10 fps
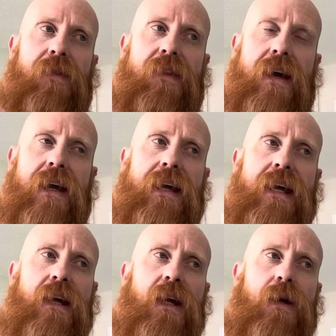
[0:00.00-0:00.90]
that
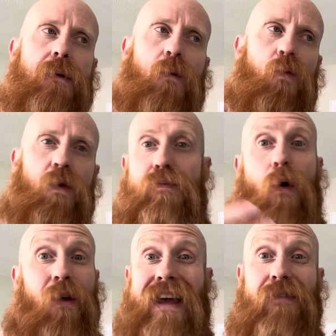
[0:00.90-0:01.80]
he would
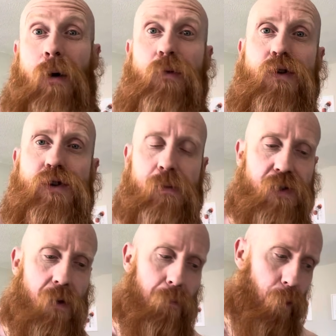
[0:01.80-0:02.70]
probably give up YouTube at
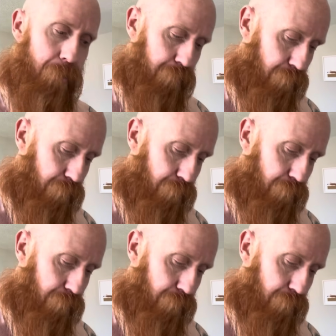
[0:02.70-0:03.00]
some point.